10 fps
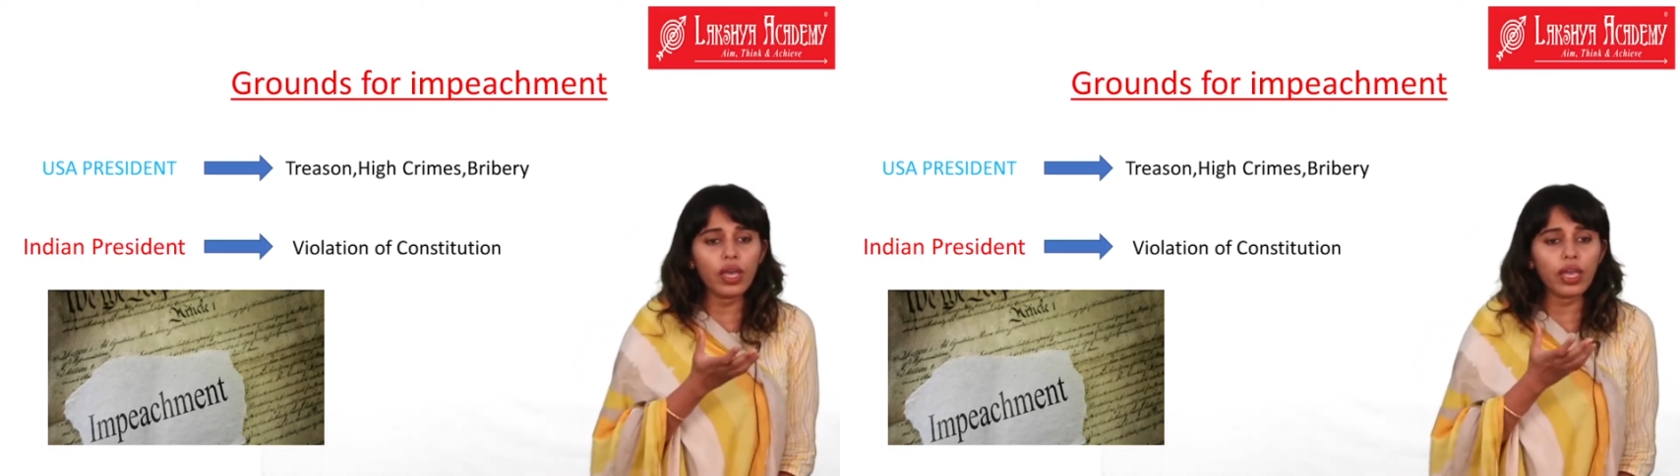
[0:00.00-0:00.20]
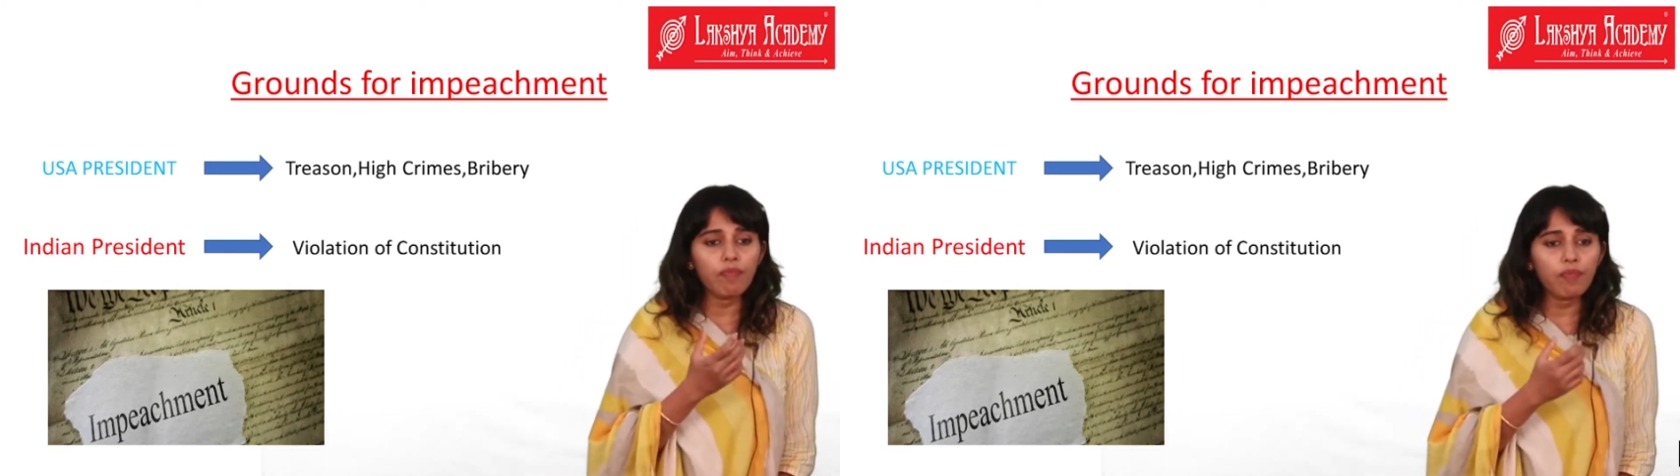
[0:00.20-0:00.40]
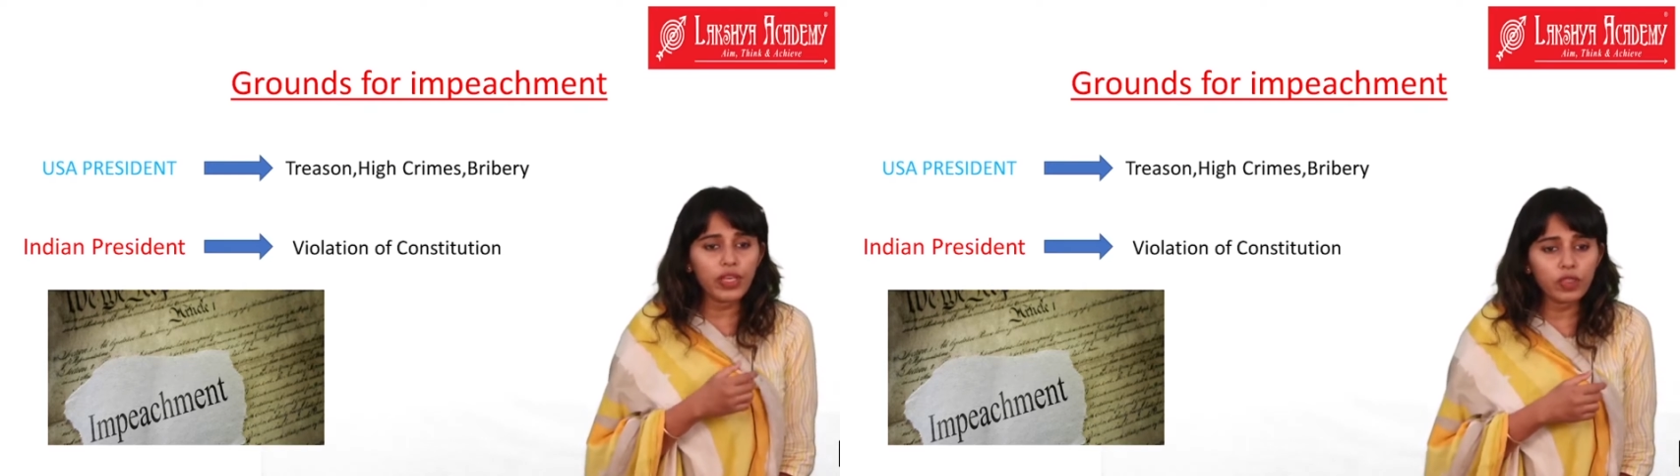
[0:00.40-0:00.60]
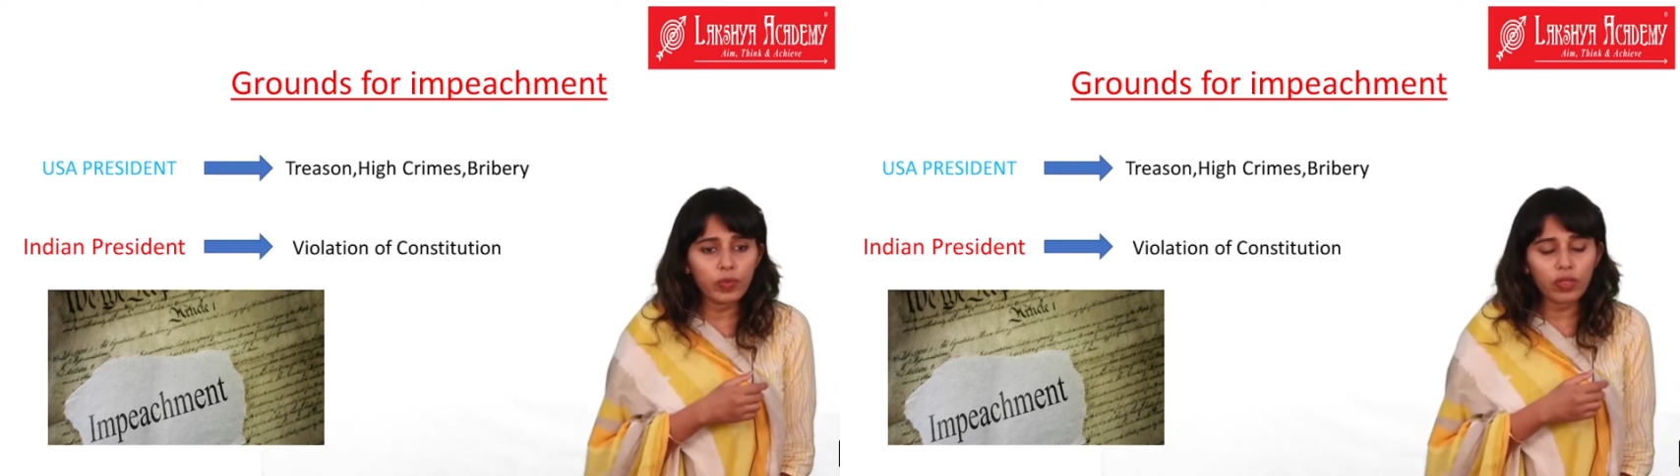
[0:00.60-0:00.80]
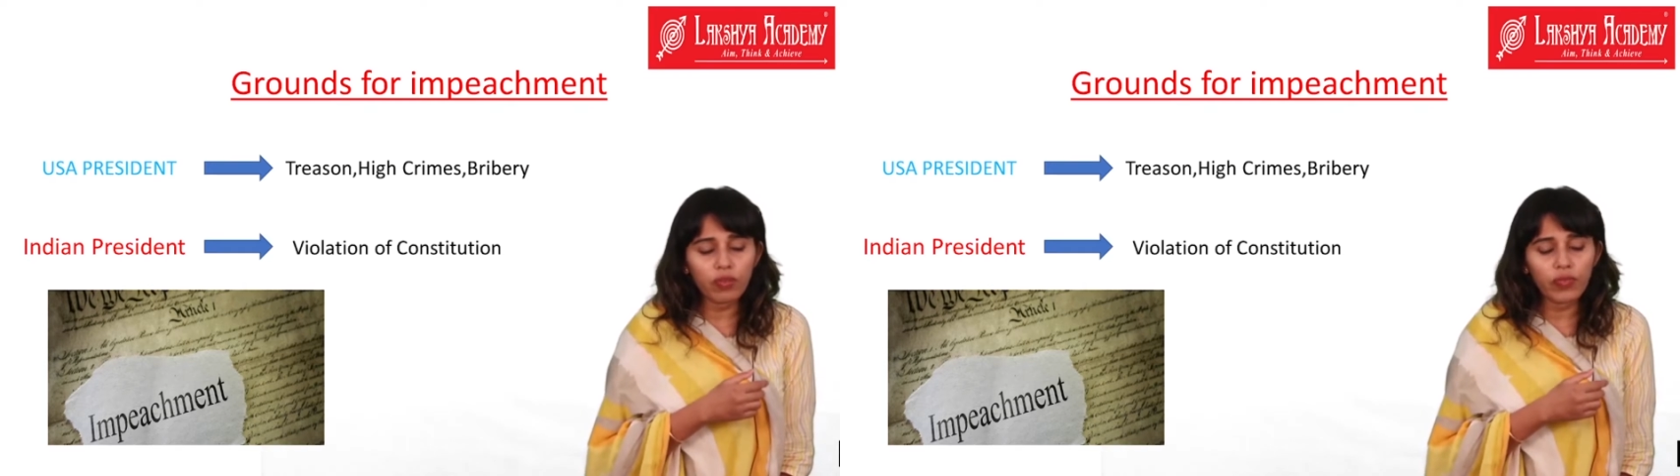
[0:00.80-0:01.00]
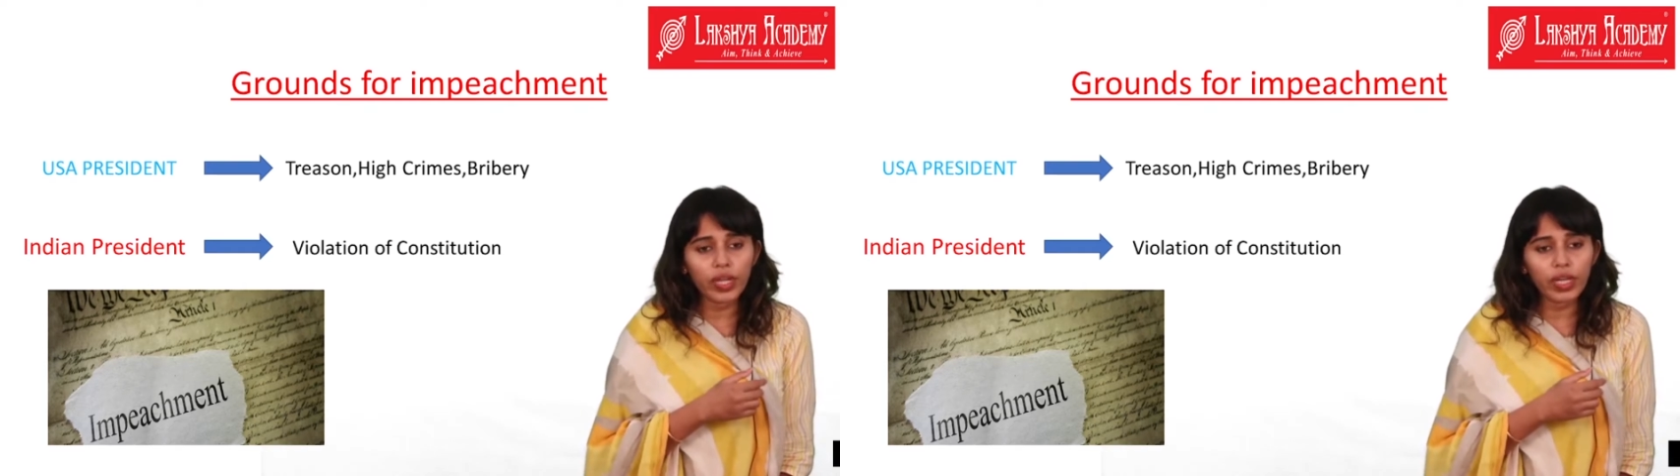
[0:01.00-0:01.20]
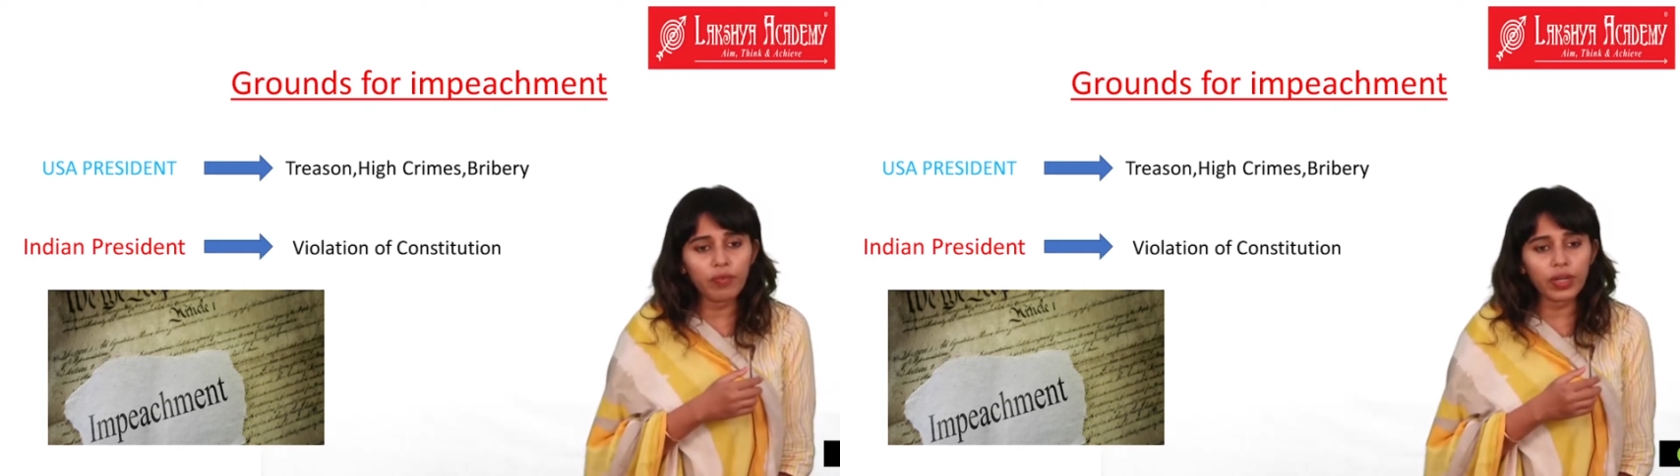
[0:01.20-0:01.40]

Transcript: impeachment of Indian